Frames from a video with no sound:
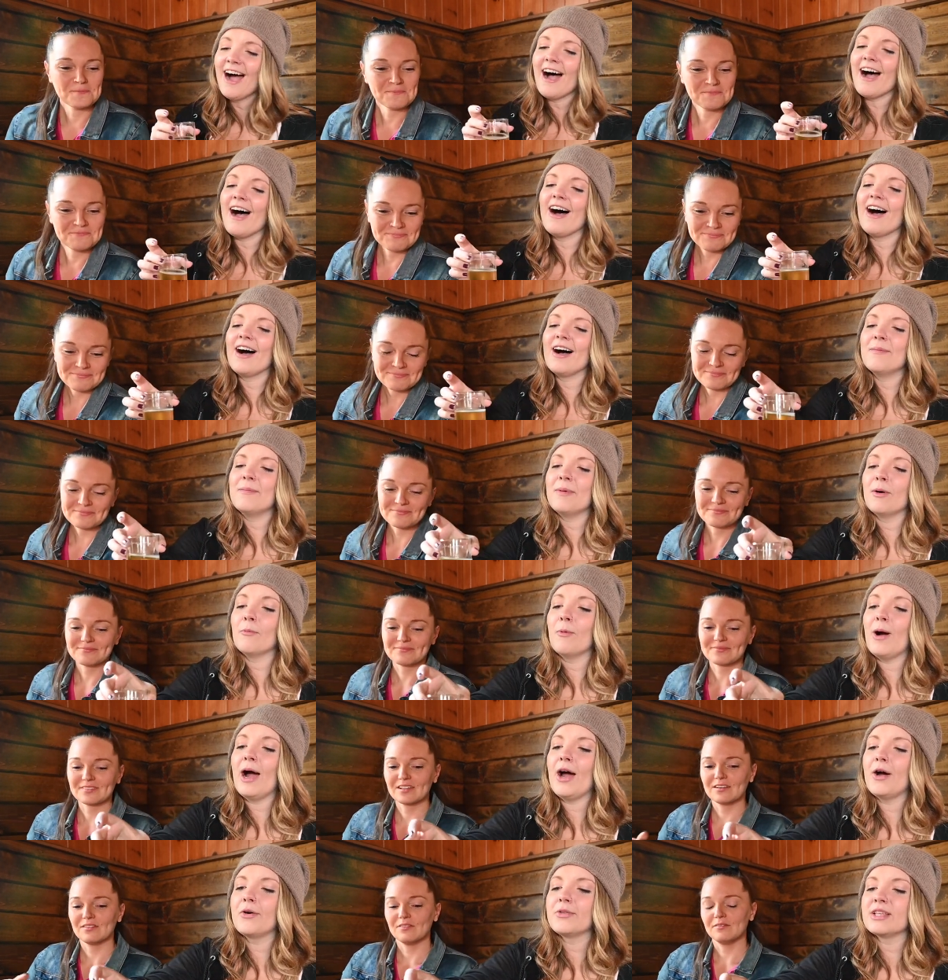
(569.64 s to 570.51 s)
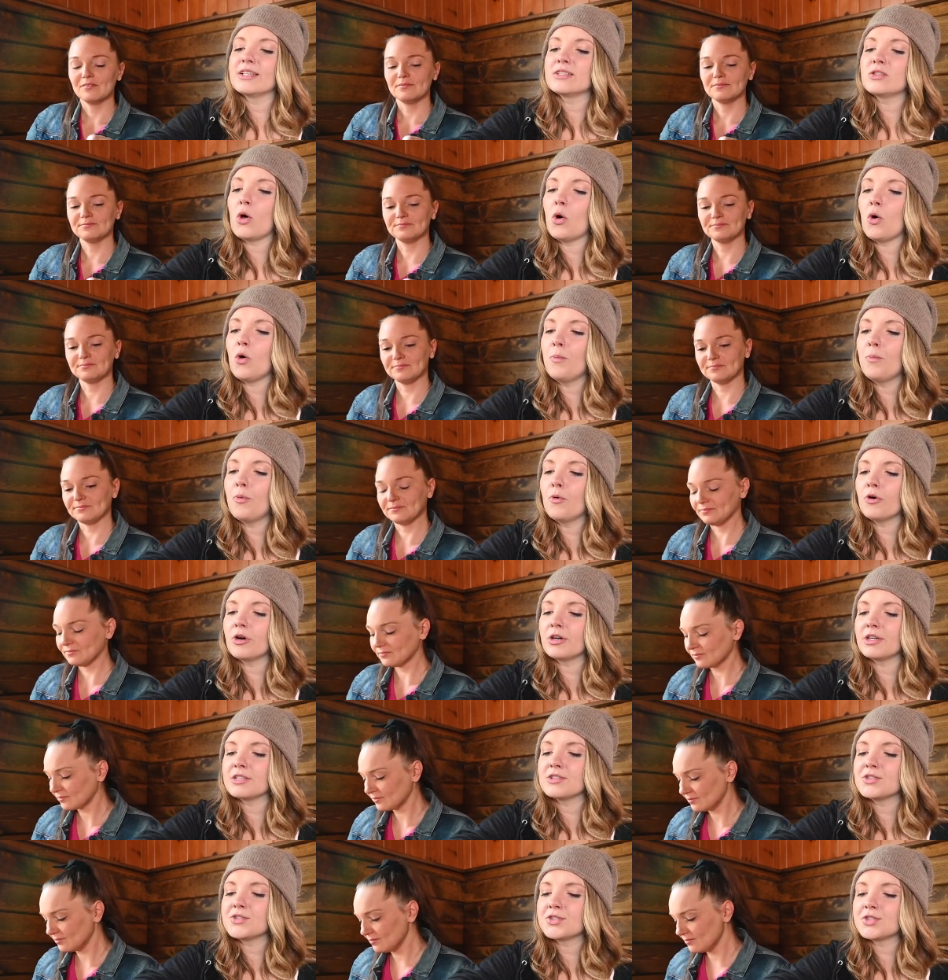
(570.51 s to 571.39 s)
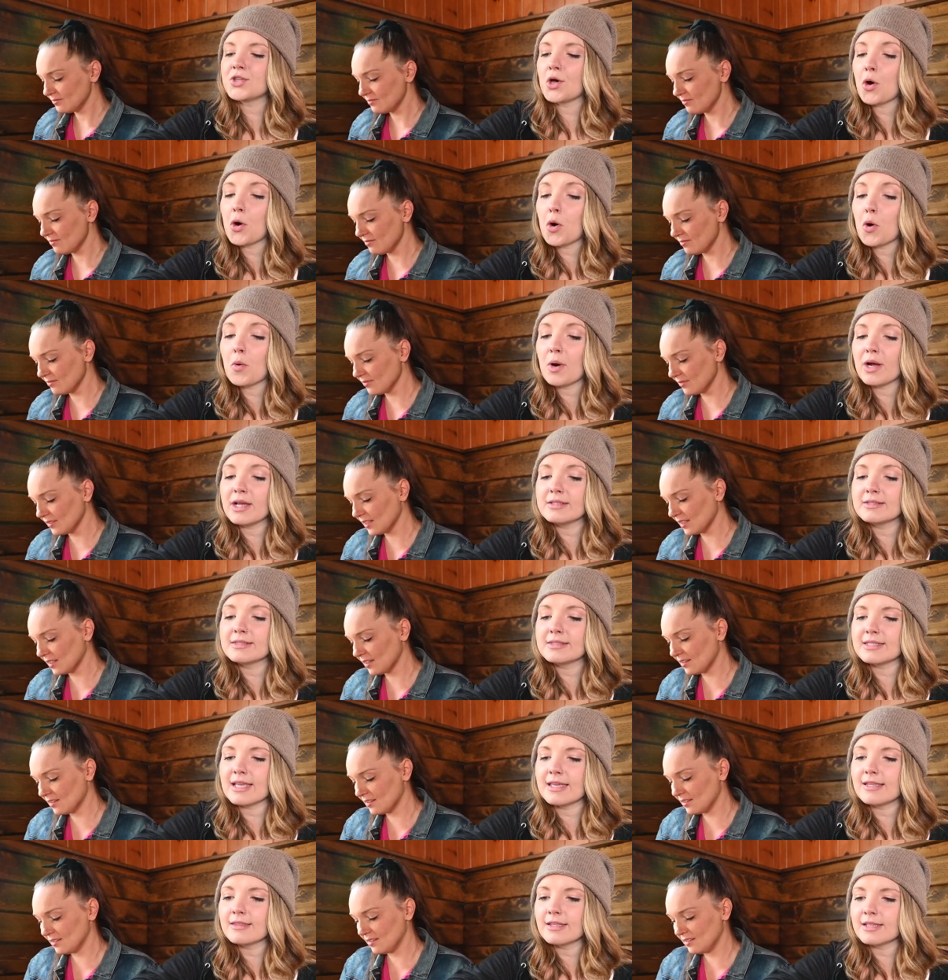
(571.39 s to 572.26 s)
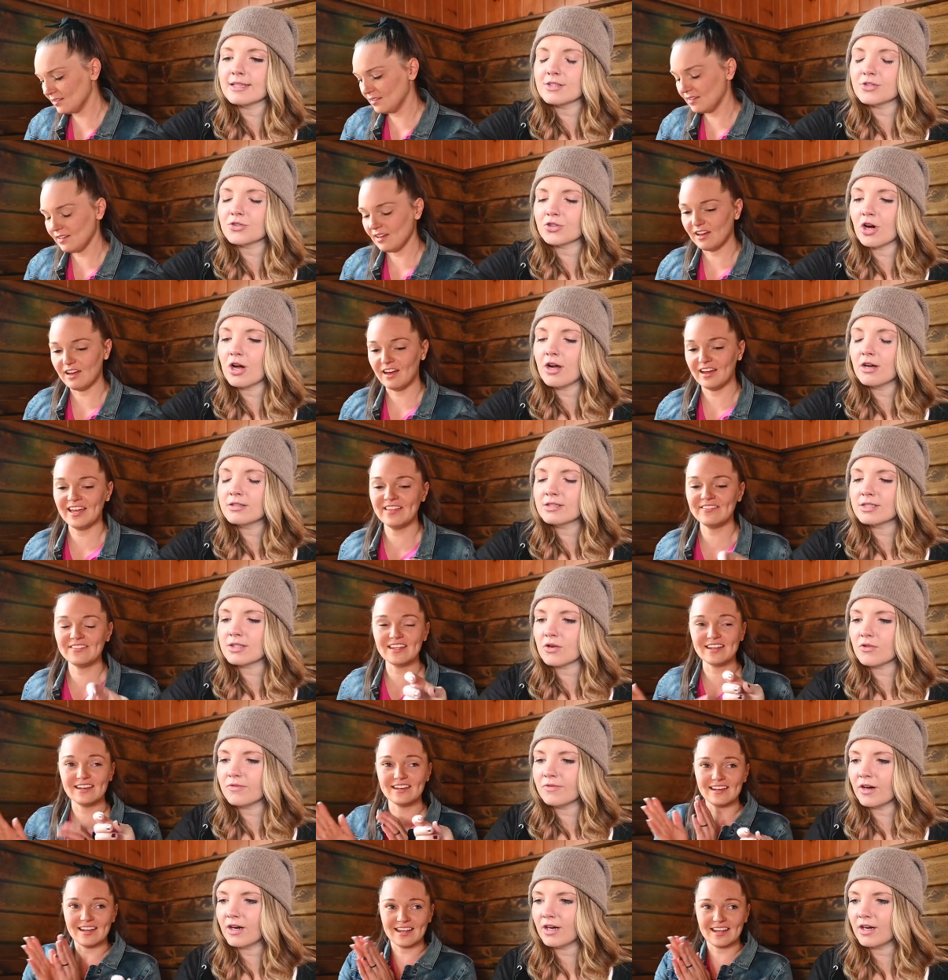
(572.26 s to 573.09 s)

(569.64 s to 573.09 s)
Speaker 1: Um, wow, this whole board is so insanely strong. And so the